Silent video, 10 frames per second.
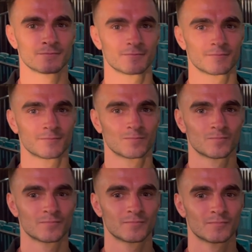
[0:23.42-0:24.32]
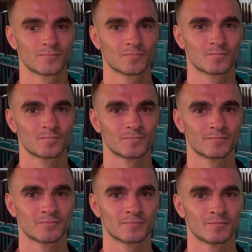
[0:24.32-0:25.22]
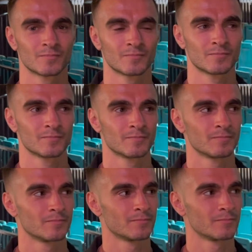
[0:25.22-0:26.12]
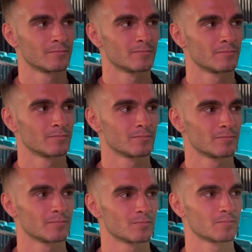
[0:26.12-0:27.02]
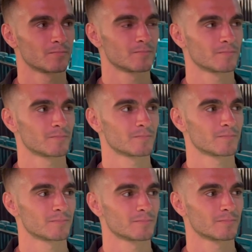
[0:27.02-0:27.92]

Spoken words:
The person shown says nothing.